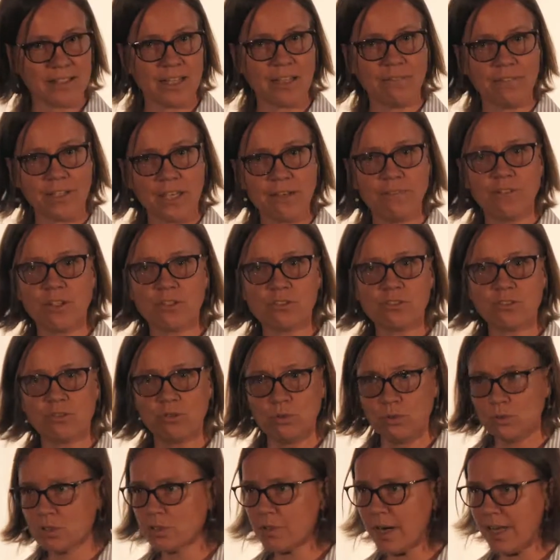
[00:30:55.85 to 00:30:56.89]
They've given us
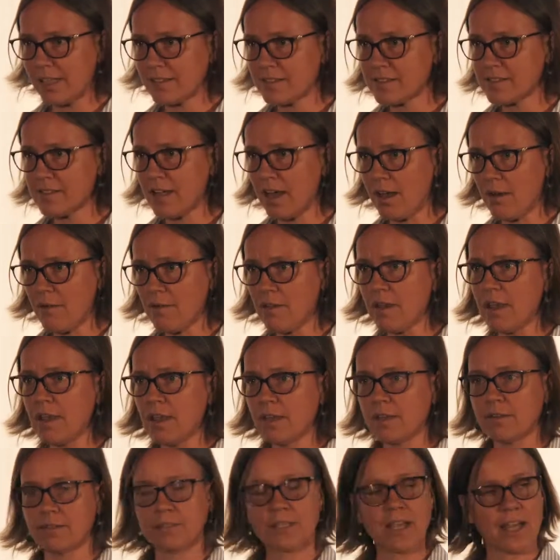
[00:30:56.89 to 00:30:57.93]
2 grants now,
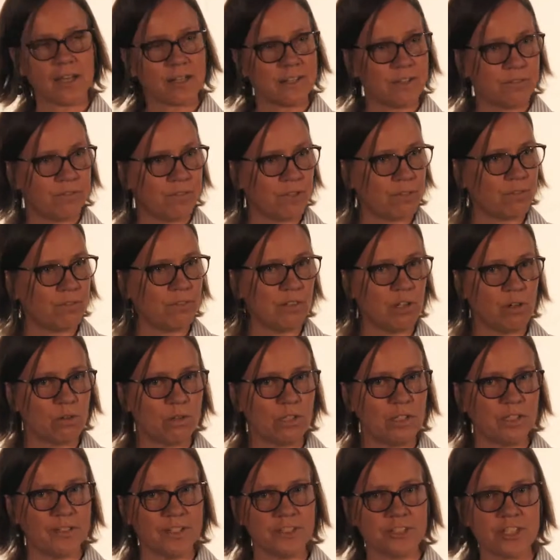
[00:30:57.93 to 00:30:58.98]
the Canada Fund for
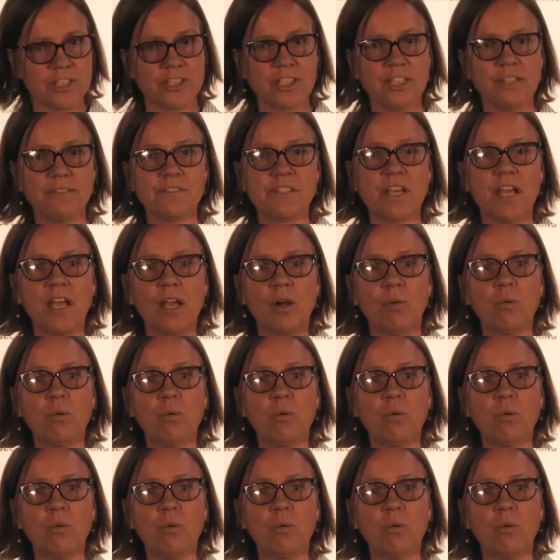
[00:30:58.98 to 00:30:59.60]
Local Initiatives.